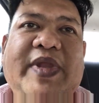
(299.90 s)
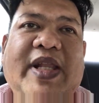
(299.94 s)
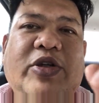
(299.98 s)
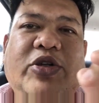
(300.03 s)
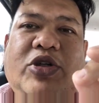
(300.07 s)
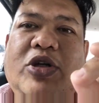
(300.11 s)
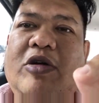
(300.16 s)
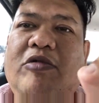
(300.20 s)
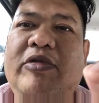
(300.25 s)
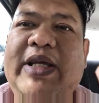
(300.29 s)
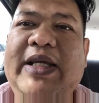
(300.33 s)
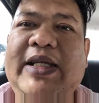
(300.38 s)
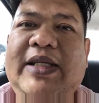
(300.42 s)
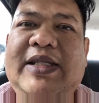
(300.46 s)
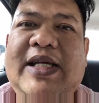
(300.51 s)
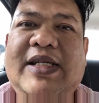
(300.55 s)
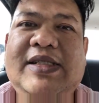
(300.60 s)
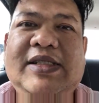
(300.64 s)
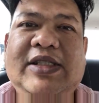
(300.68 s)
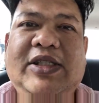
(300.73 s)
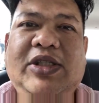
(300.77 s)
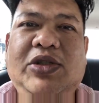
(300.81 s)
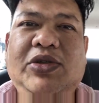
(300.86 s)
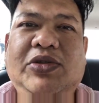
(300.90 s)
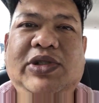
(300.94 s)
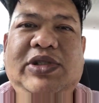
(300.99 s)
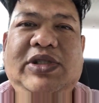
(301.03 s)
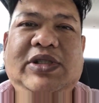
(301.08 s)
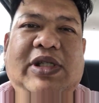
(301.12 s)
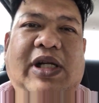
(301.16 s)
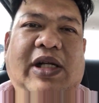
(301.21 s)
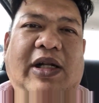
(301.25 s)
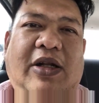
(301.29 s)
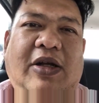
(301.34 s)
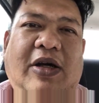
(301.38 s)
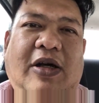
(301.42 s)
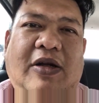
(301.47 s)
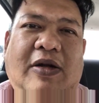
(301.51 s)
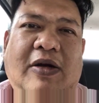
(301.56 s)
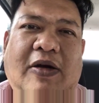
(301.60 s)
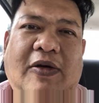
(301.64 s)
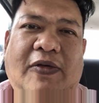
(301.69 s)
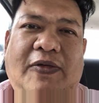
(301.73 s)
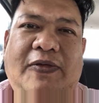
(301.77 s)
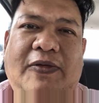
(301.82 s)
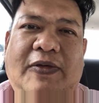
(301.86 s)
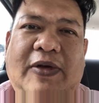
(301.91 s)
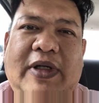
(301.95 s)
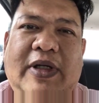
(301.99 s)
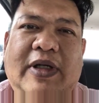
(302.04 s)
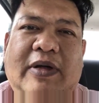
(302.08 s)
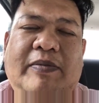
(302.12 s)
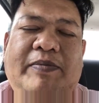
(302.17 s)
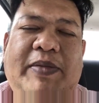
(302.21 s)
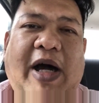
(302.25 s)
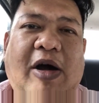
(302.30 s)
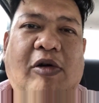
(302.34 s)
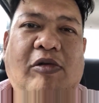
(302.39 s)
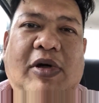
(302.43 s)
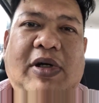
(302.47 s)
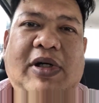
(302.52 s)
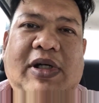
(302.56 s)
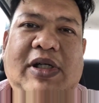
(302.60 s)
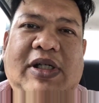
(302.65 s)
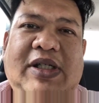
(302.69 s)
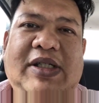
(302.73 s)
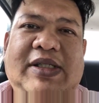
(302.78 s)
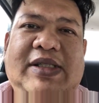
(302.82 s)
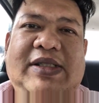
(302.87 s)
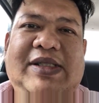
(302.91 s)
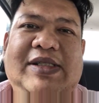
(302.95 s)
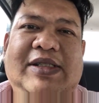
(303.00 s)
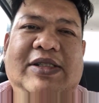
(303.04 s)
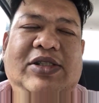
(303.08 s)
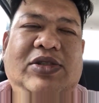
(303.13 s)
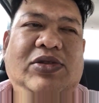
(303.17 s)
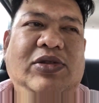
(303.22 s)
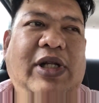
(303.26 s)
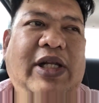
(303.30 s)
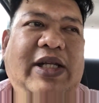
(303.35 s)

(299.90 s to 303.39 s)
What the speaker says: drawing doesn't use a lot of power, so